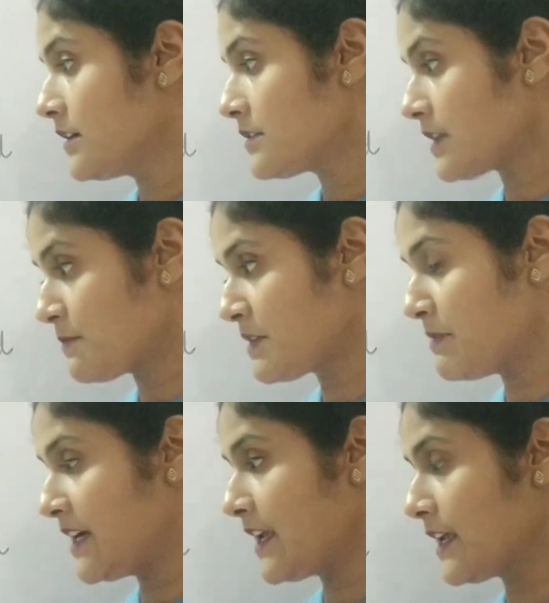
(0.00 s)

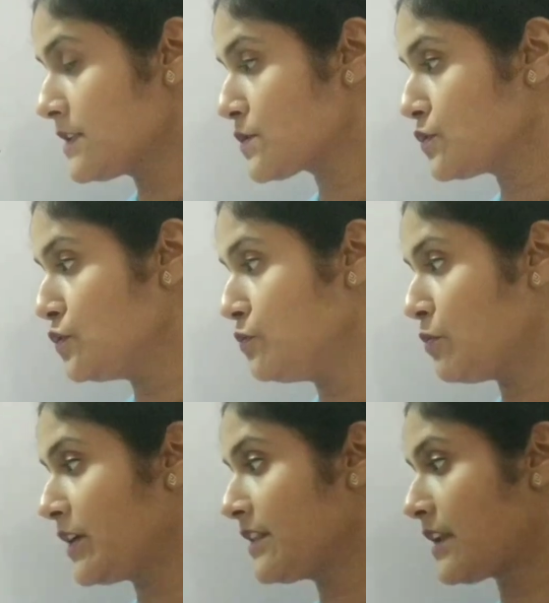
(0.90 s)
Subheading is
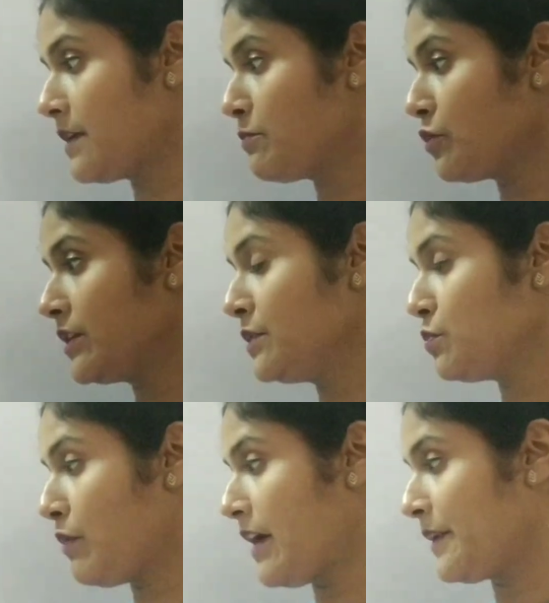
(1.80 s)

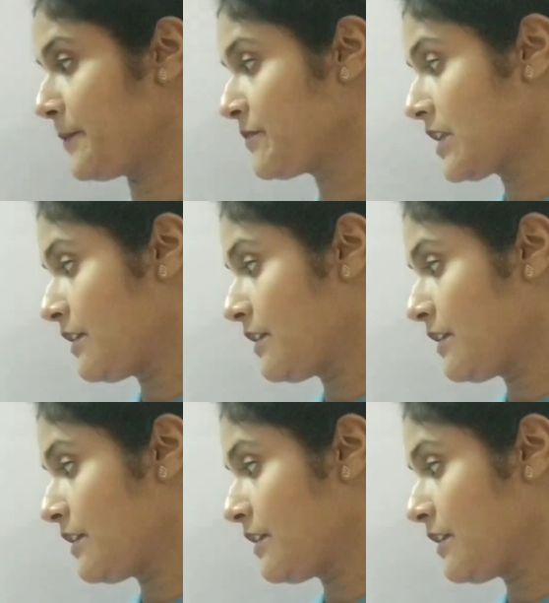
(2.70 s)
2.3.1.